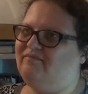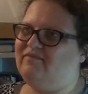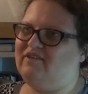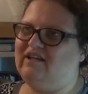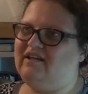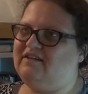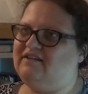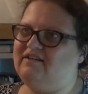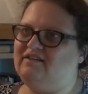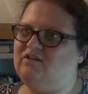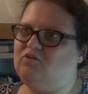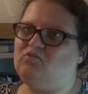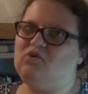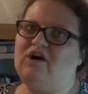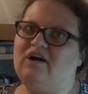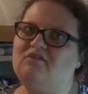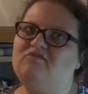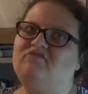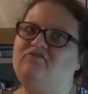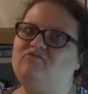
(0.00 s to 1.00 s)
and The
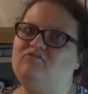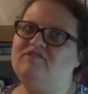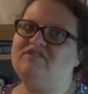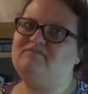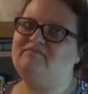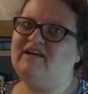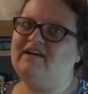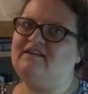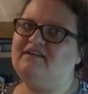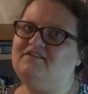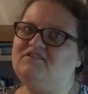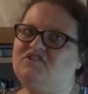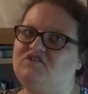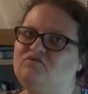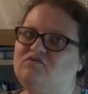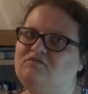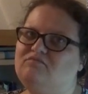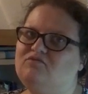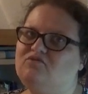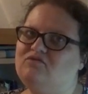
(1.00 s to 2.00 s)
Wife was made
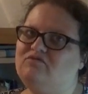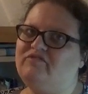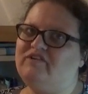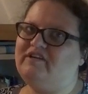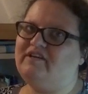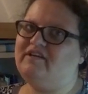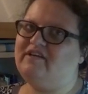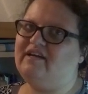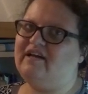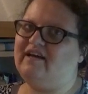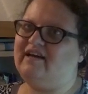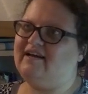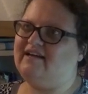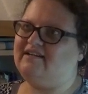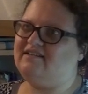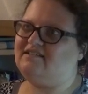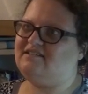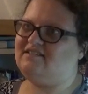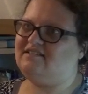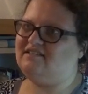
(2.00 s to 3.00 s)
into a movie
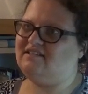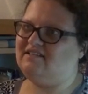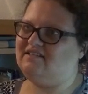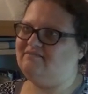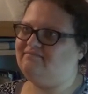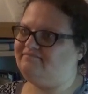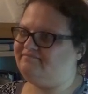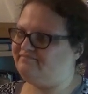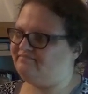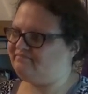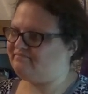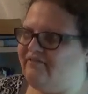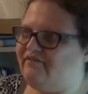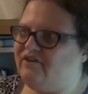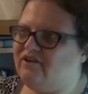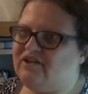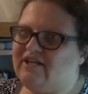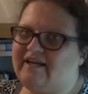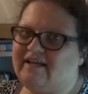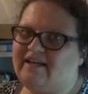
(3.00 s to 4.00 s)
and um, I
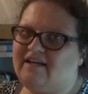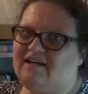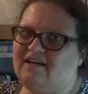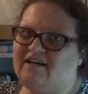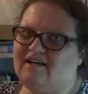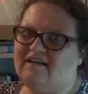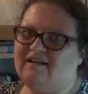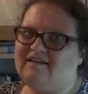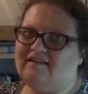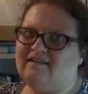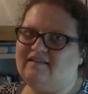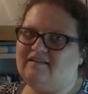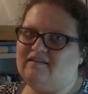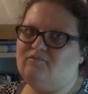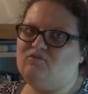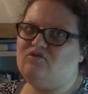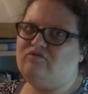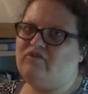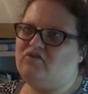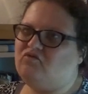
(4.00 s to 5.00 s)
feel like uh, the
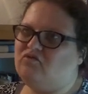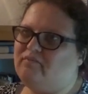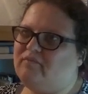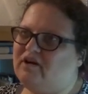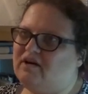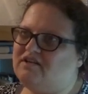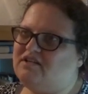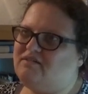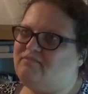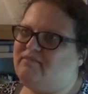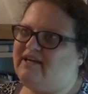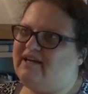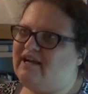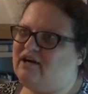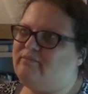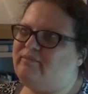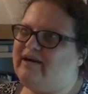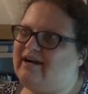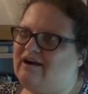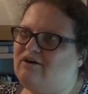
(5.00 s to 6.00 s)
movie reminded me
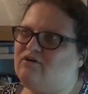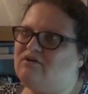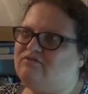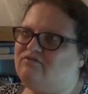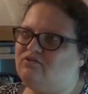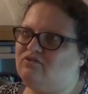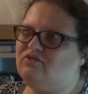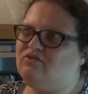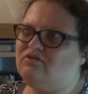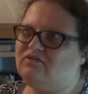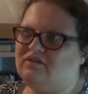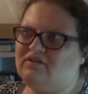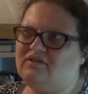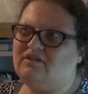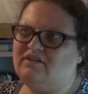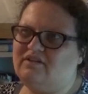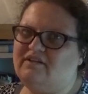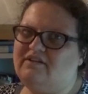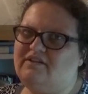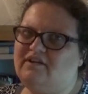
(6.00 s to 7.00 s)
how powerful
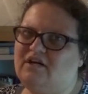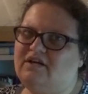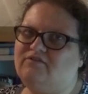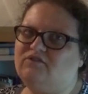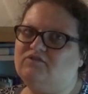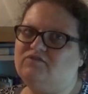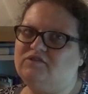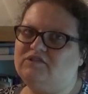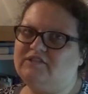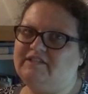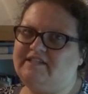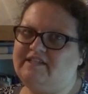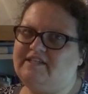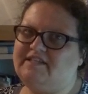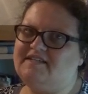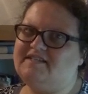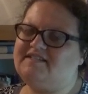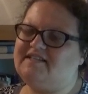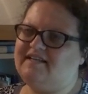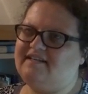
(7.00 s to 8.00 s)
the, novel really
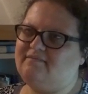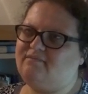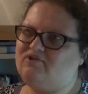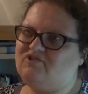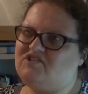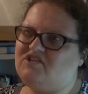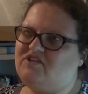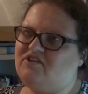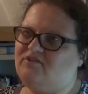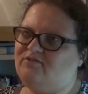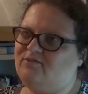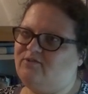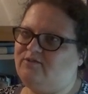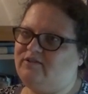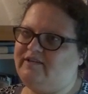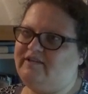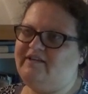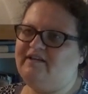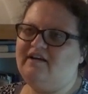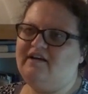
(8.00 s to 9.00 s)
is, and
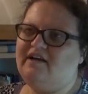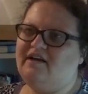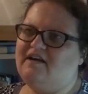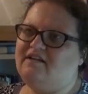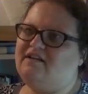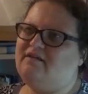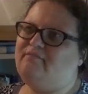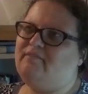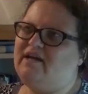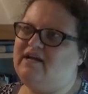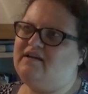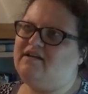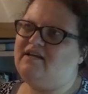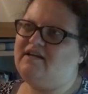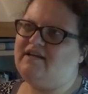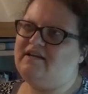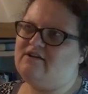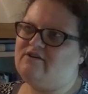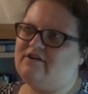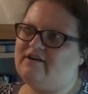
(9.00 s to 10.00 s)
particularly the main
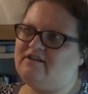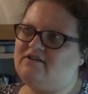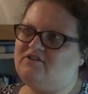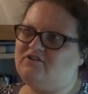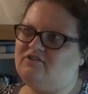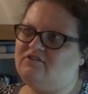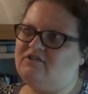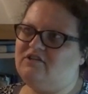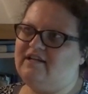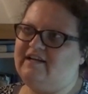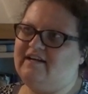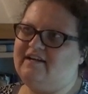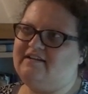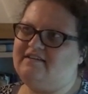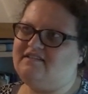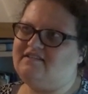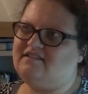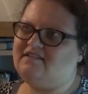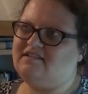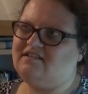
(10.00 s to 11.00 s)
character
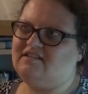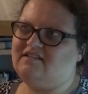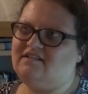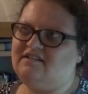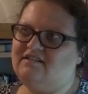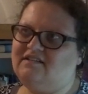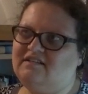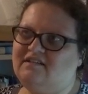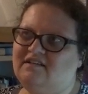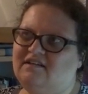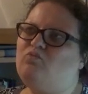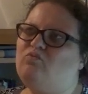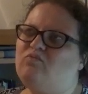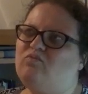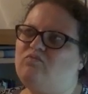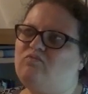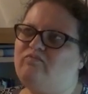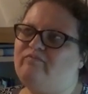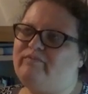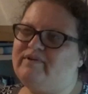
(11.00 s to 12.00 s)
and uh,
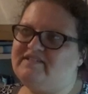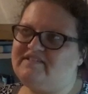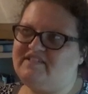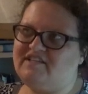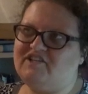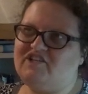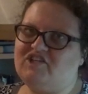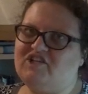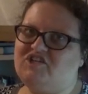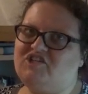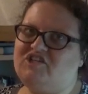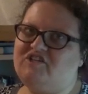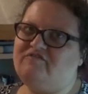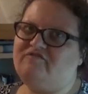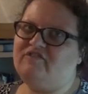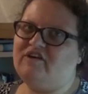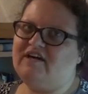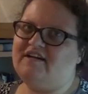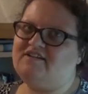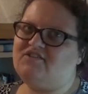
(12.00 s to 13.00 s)
position she
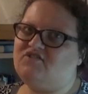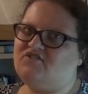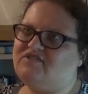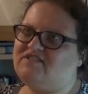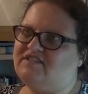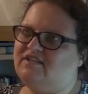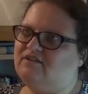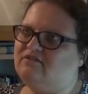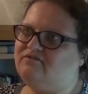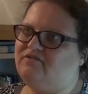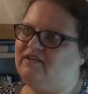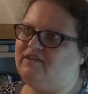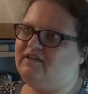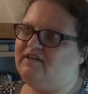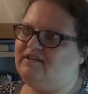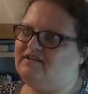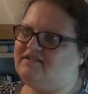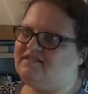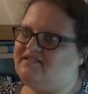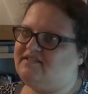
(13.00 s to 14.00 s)
finds herself in
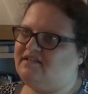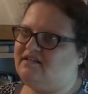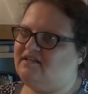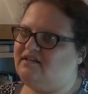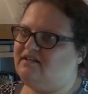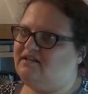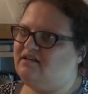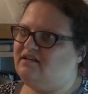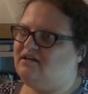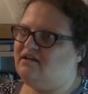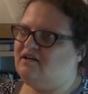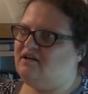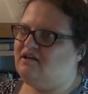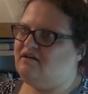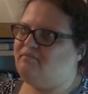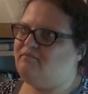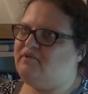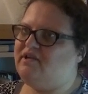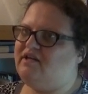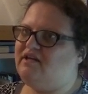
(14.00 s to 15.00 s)
as uh,
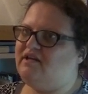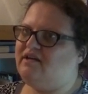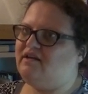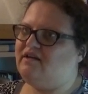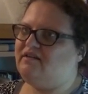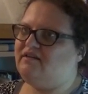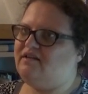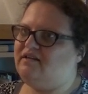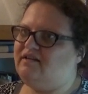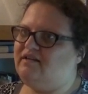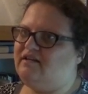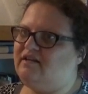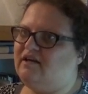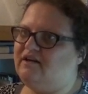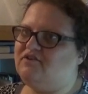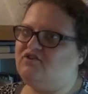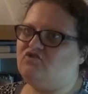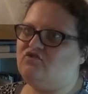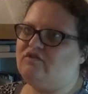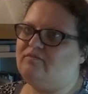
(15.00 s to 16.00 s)
being the
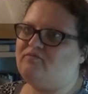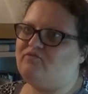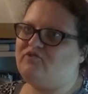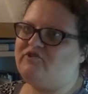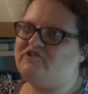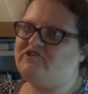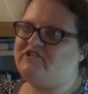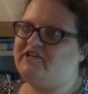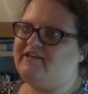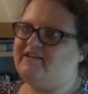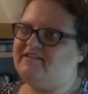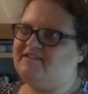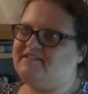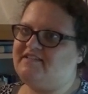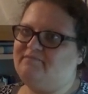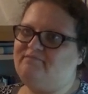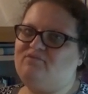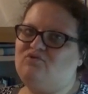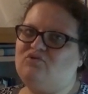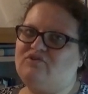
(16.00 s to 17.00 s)
underappreciated
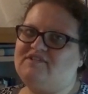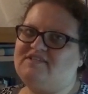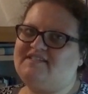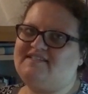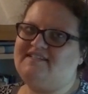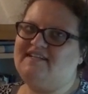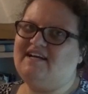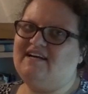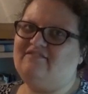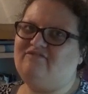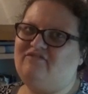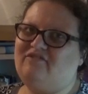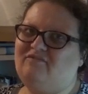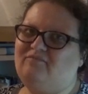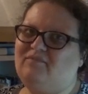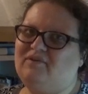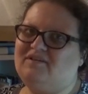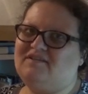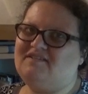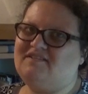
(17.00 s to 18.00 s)
support staff,
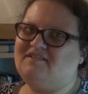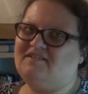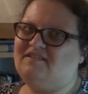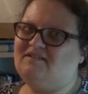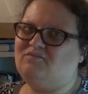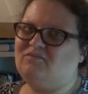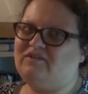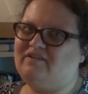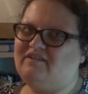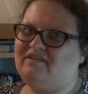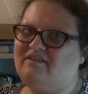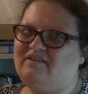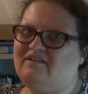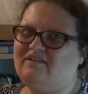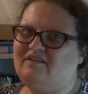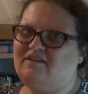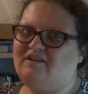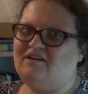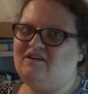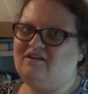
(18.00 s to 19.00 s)
but uh, with a
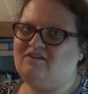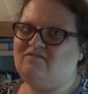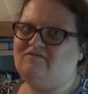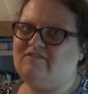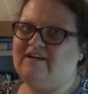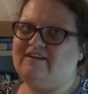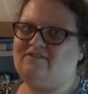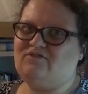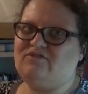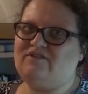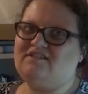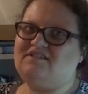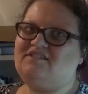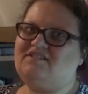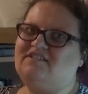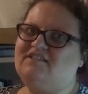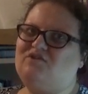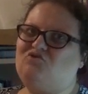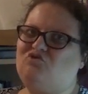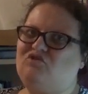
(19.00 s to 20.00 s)
rather a
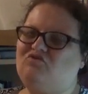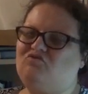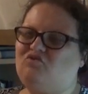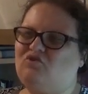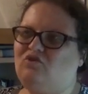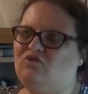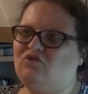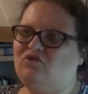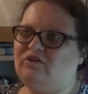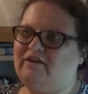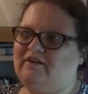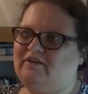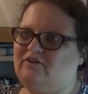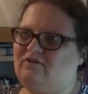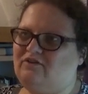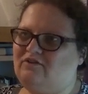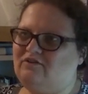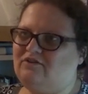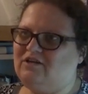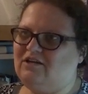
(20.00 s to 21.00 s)
secret role in
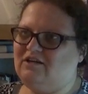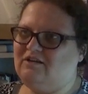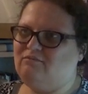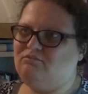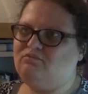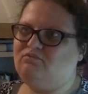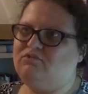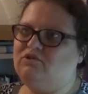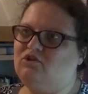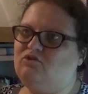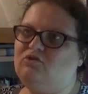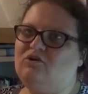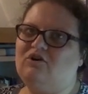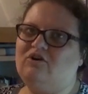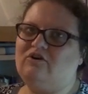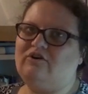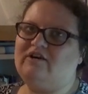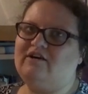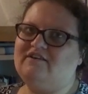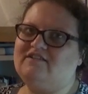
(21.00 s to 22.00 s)
her uh,
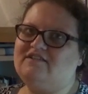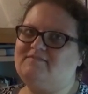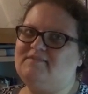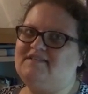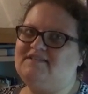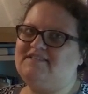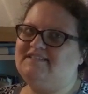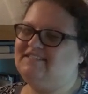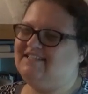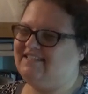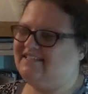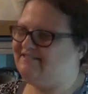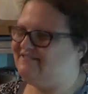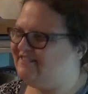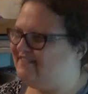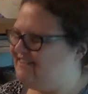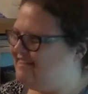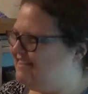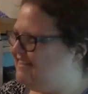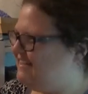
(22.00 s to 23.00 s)
blowhard husband's
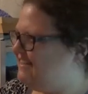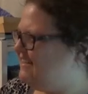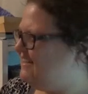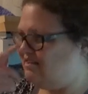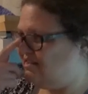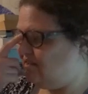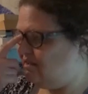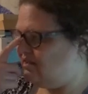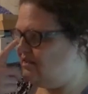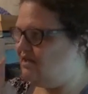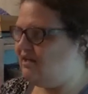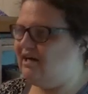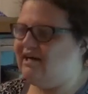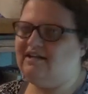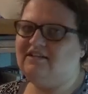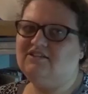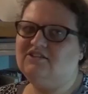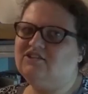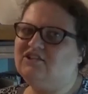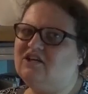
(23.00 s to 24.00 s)
life.
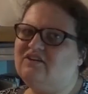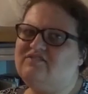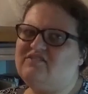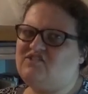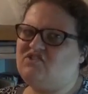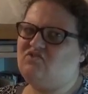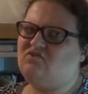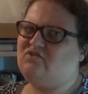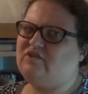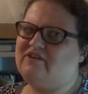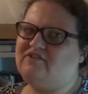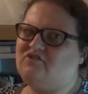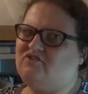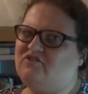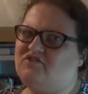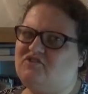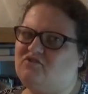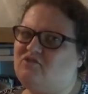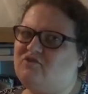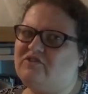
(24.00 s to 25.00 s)
I love Surrender
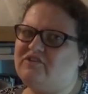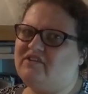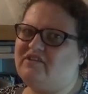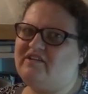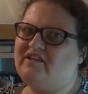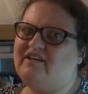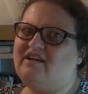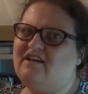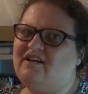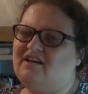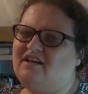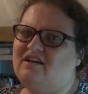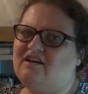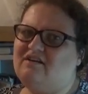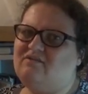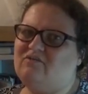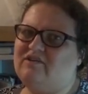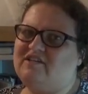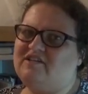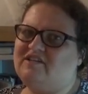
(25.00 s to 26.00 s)
Dorothy,
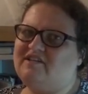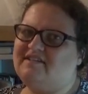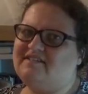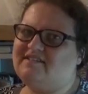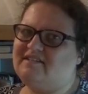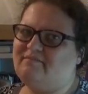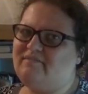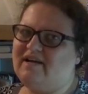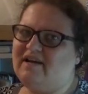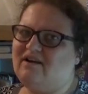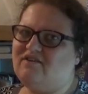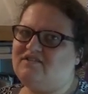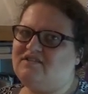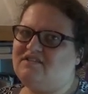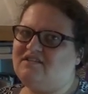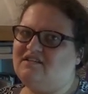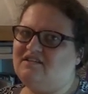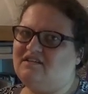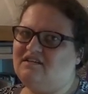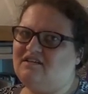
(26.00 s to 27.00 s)
which is
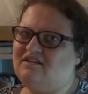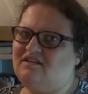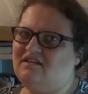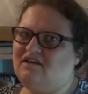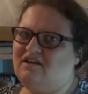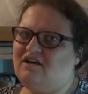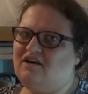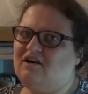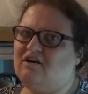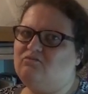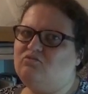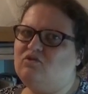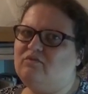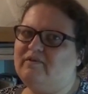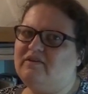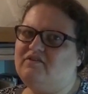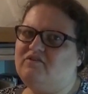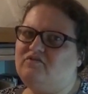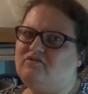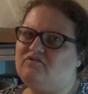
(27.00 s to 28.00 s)
about uh, a
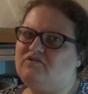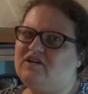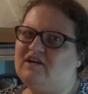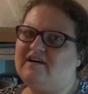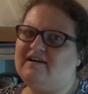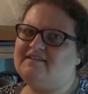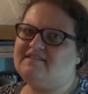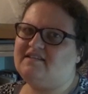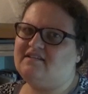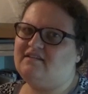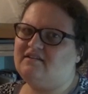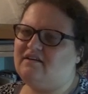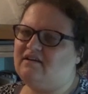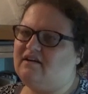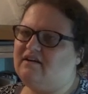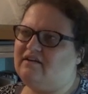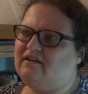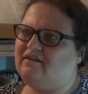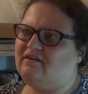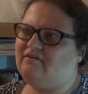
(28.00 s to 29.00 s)
woman who dies in a,
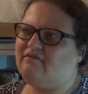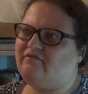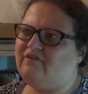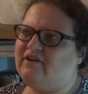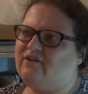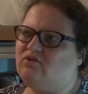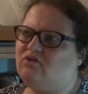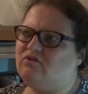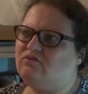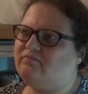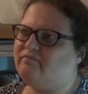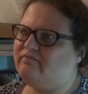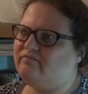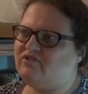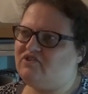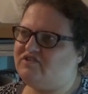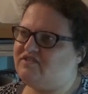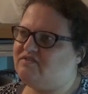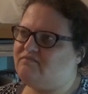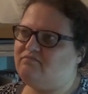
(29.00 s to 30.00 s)
in a fatal,
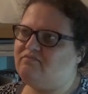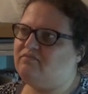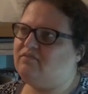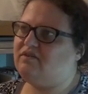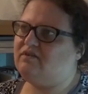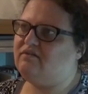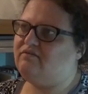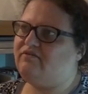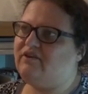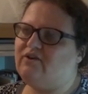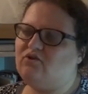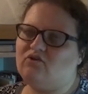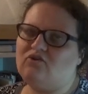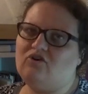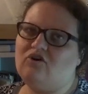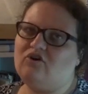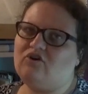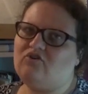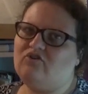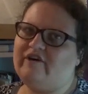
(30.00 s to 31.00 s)
just fatal
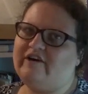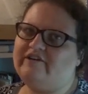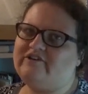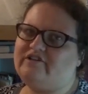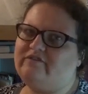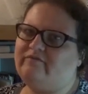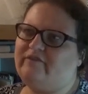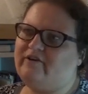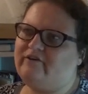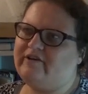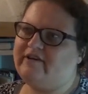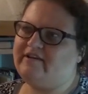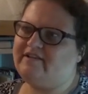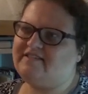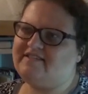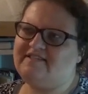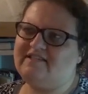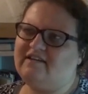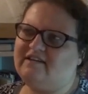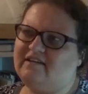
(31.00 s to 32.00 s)
car crash, a very
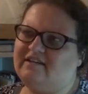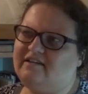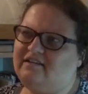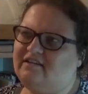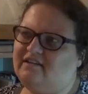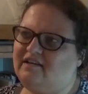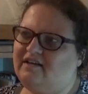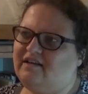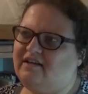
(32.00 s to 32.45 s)
sudden